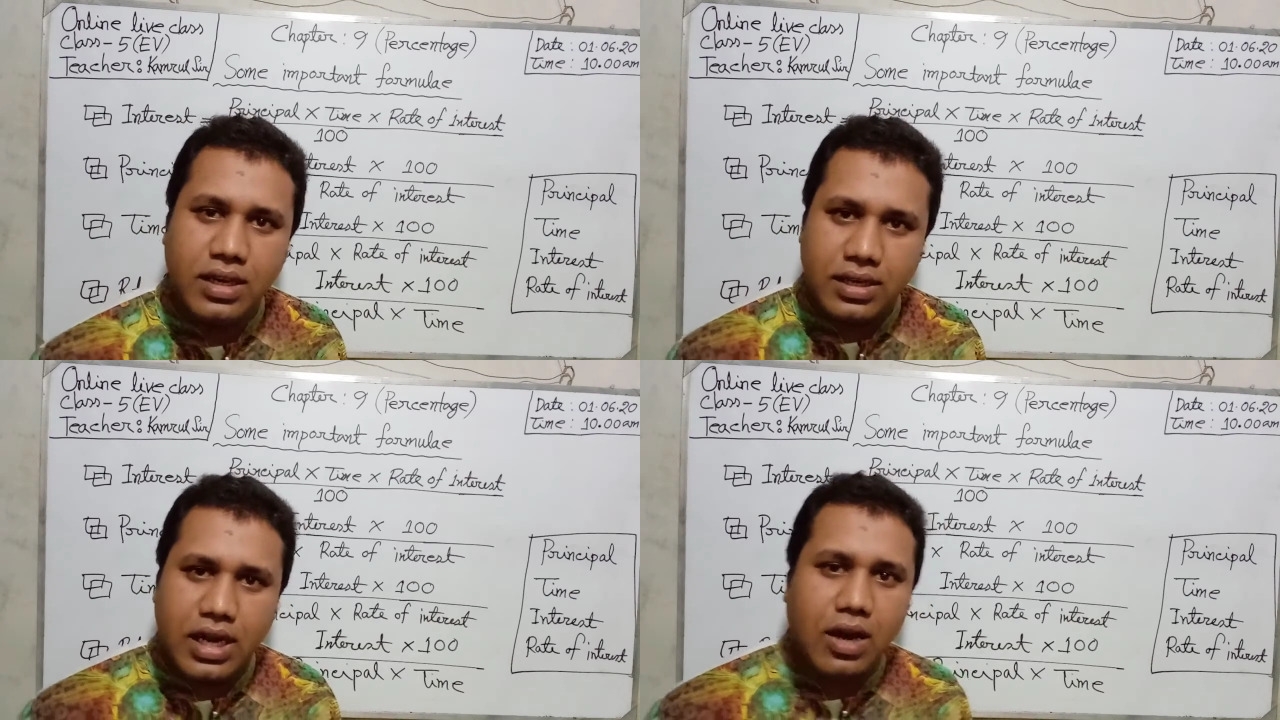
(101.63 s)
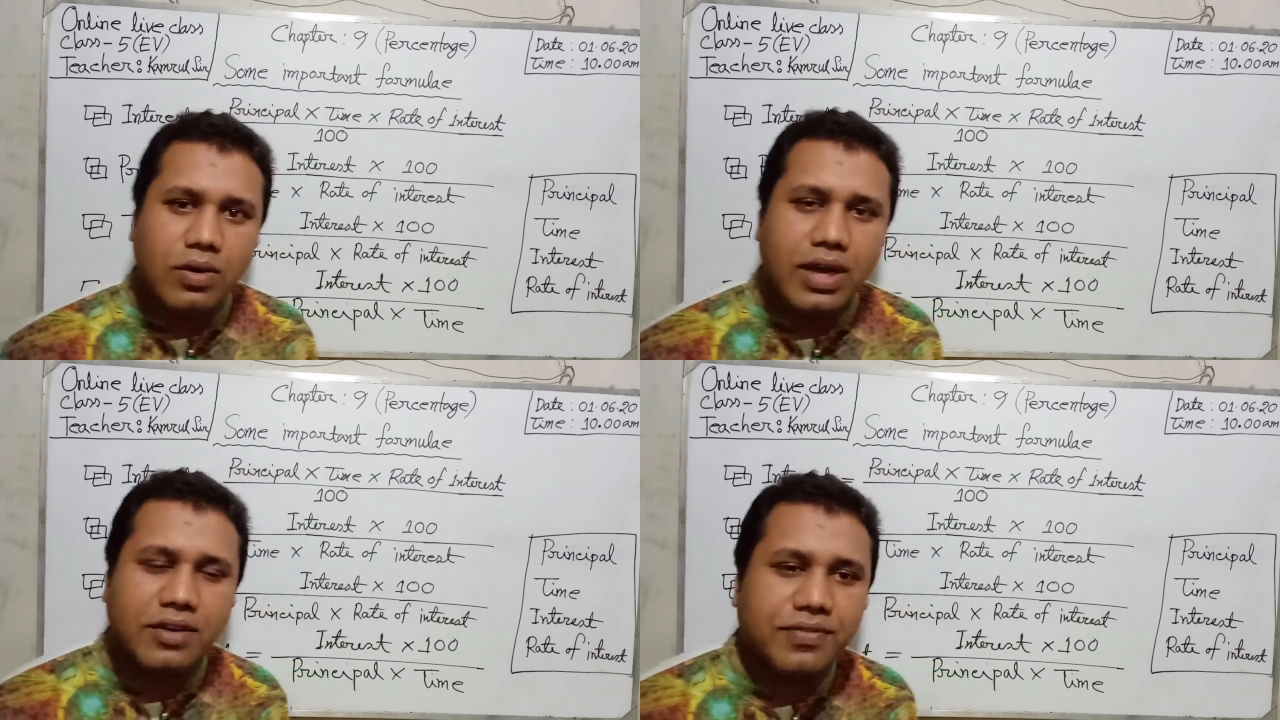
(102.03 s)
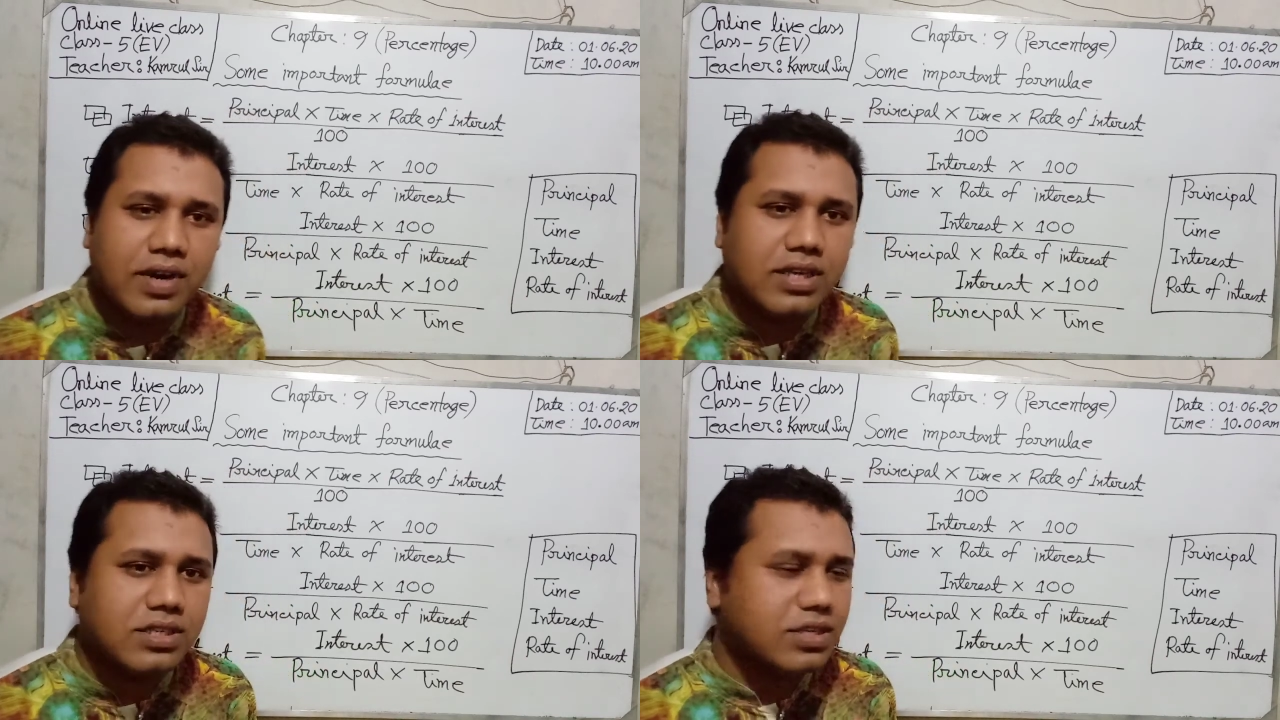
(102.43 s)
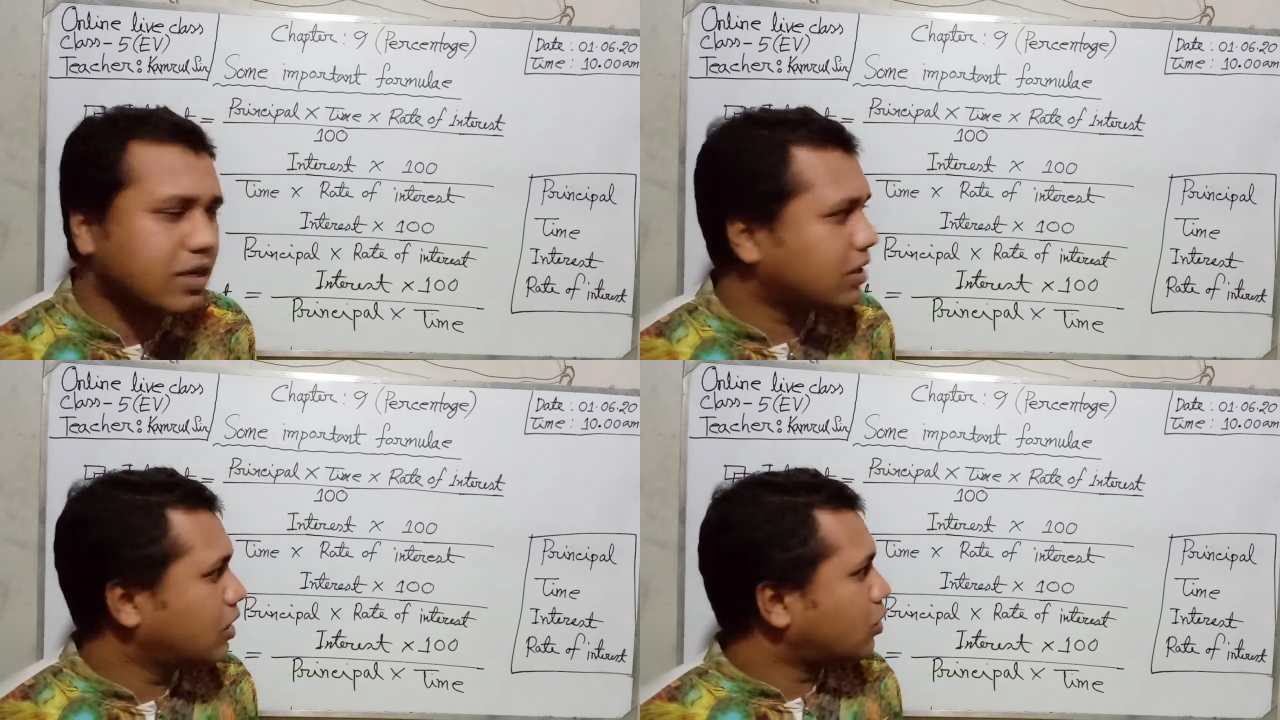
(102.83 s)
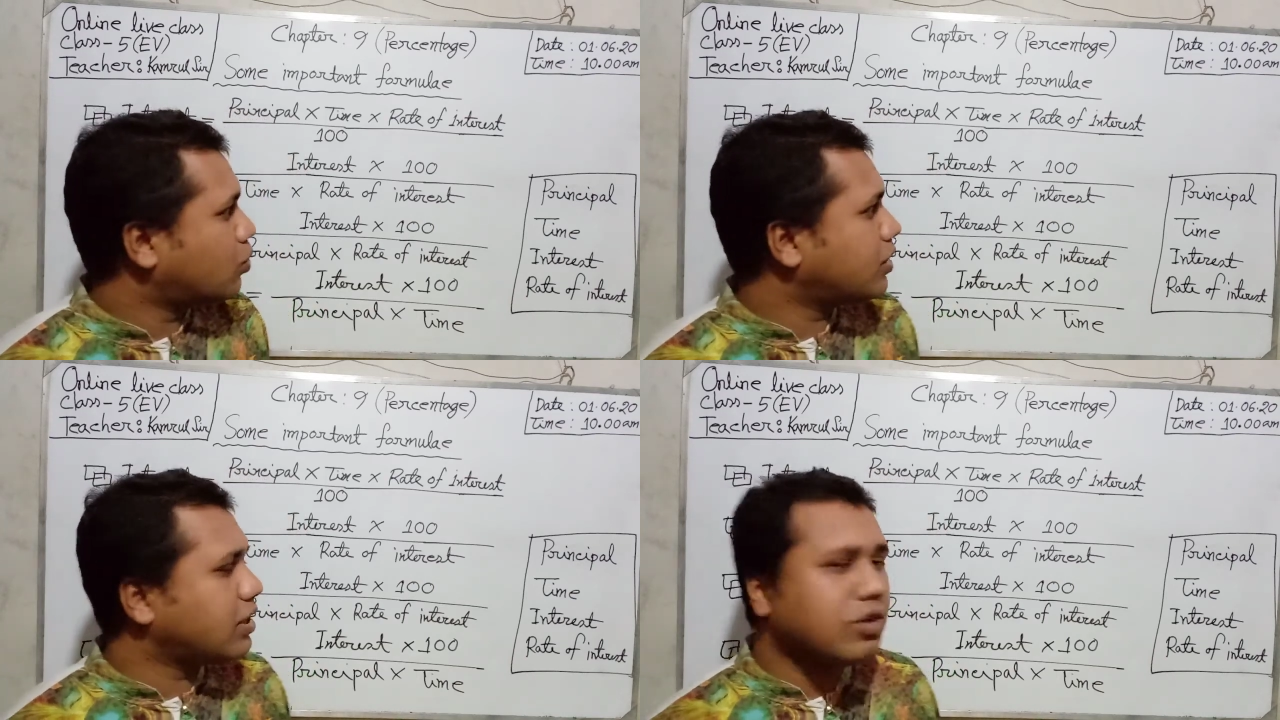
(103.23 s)
Now at first
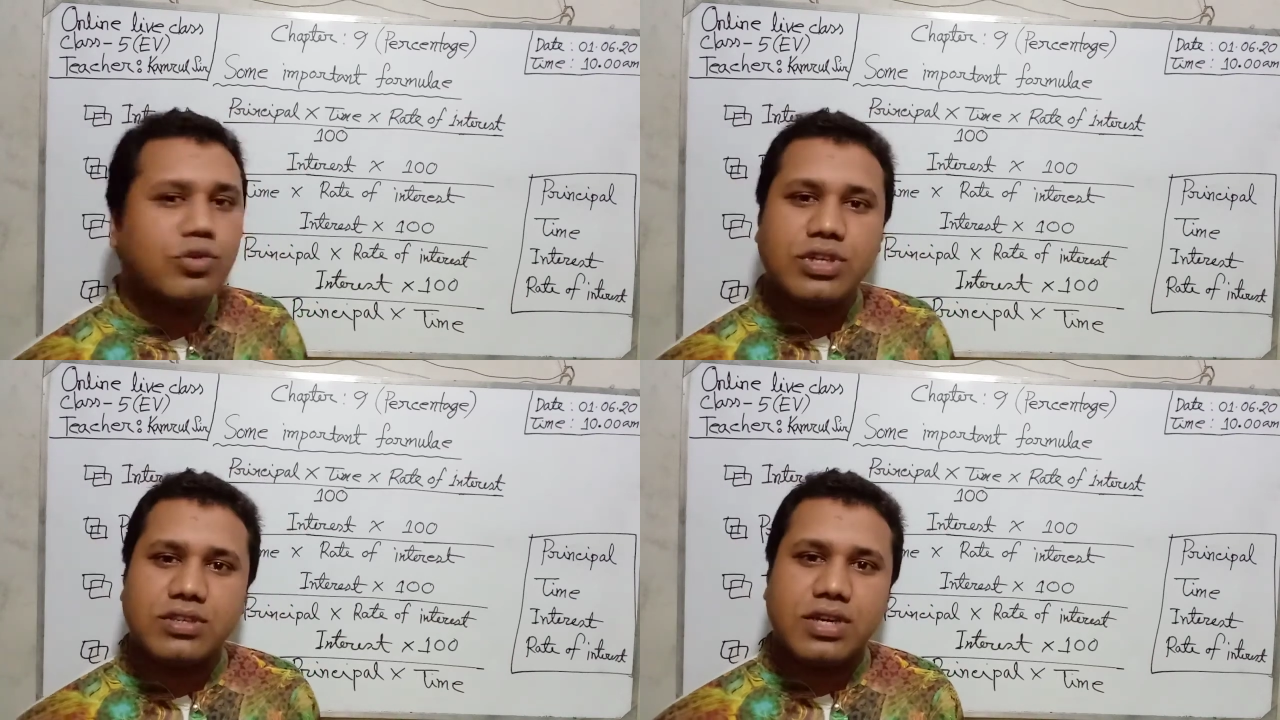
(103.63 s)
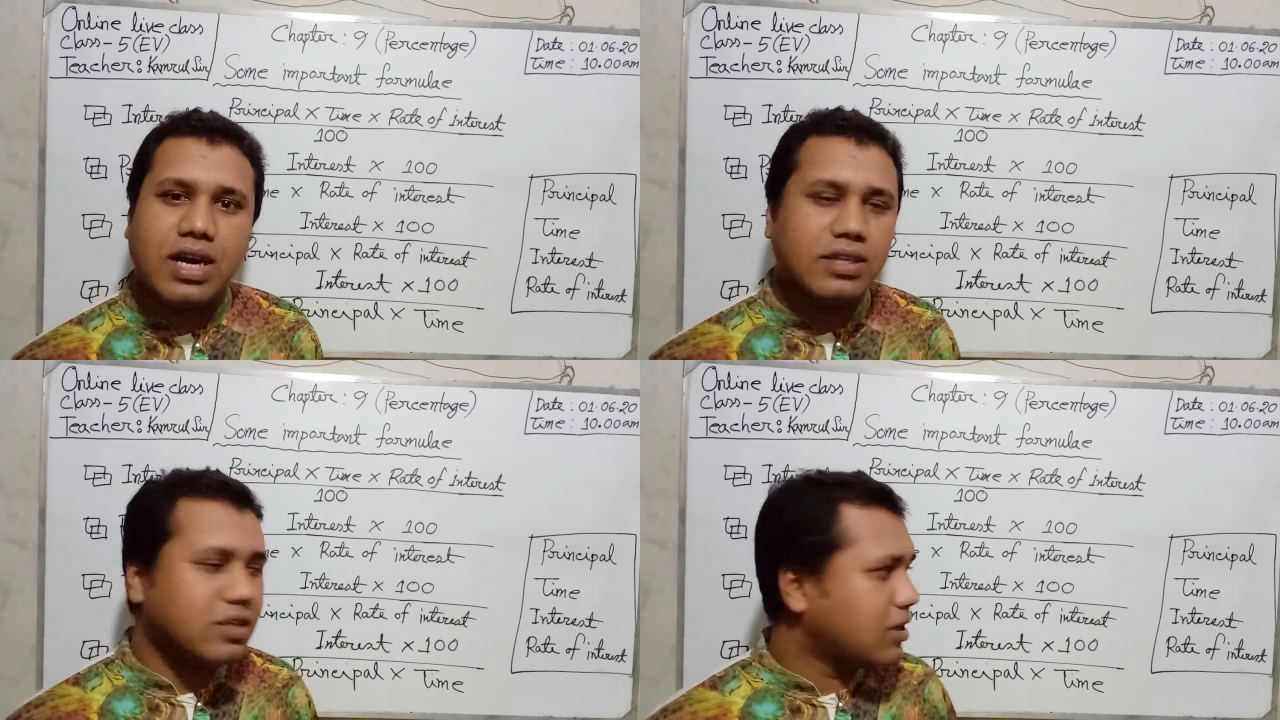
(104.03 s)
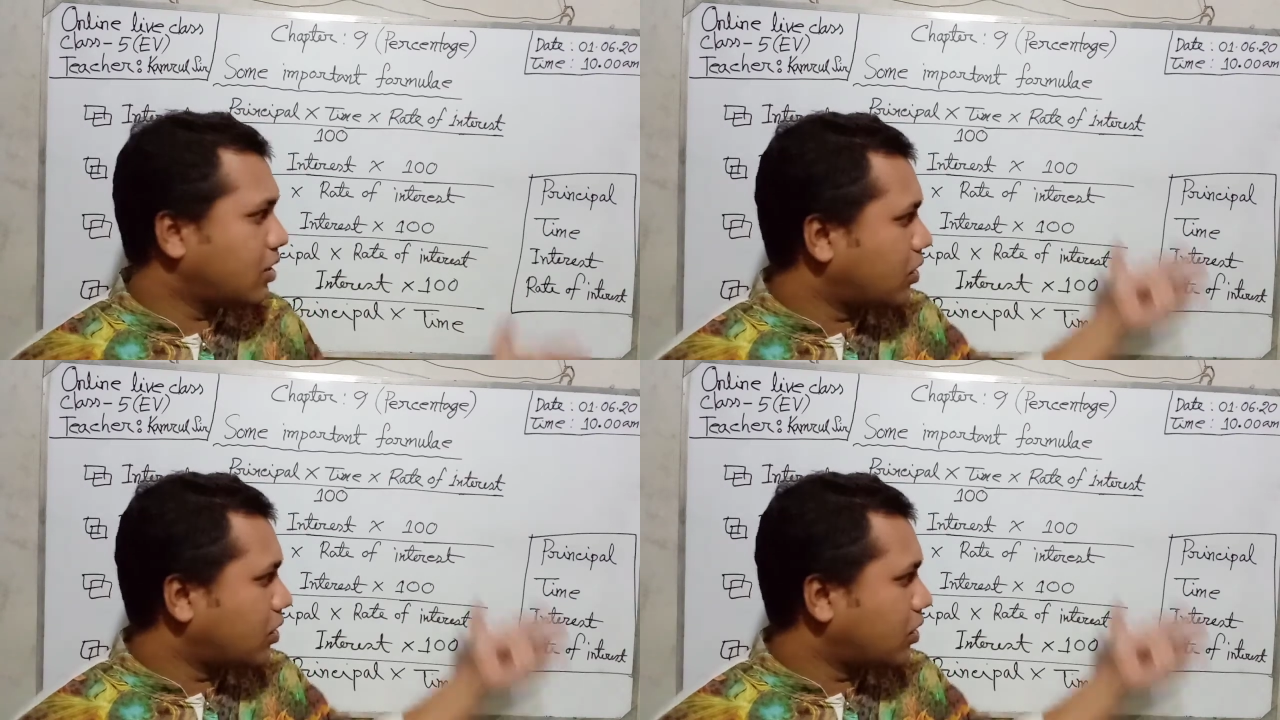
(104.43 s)
we need to discuss